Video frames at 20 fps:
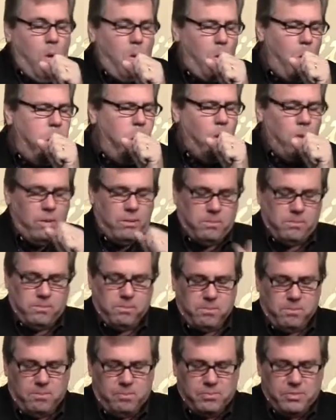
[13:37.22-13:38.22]

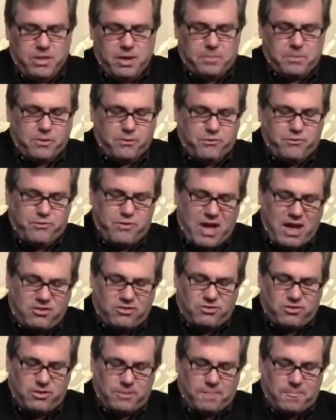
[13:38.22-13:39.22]
the
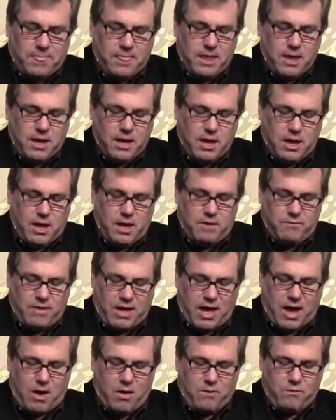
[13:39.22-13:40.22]
profession of
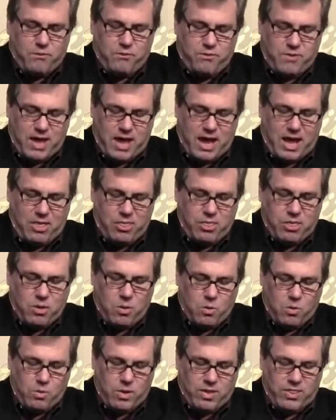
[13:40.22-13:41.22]
our faith
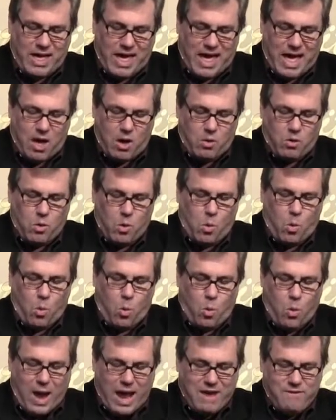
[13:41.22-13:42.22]
without
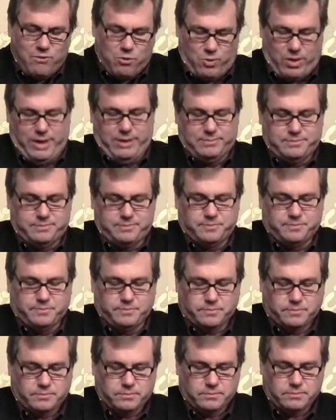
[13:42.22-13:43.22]
wavering.
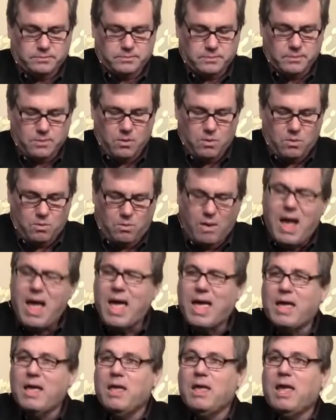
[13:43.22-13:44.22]

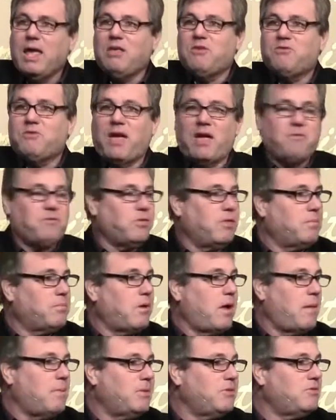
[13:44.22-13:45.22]
Why? He's faithful that
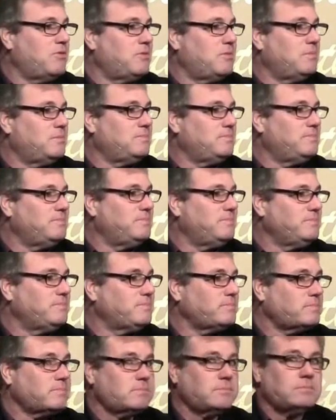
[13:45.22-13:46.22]
promised.
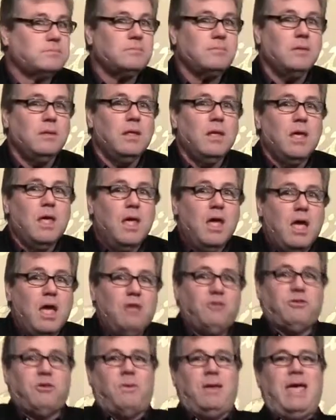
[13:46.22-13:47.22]

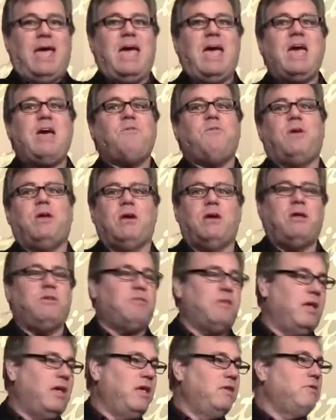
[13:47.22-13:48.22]
And so we have here, he
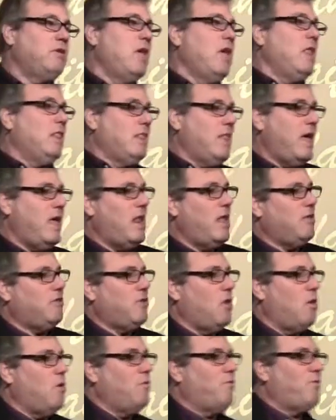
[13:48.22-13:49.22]
says, Let
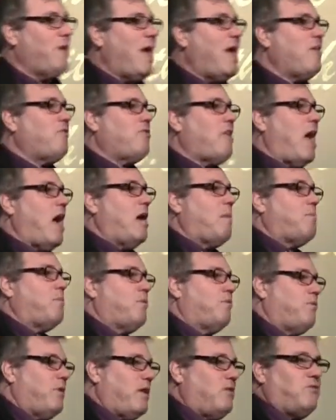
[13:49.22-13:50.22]
us hold fast our
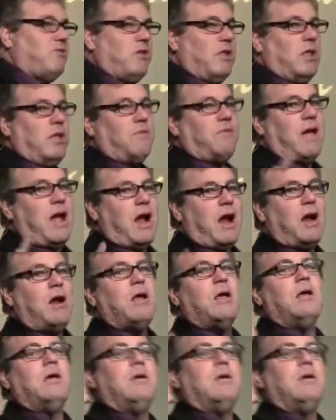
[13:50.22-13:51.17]
profession of our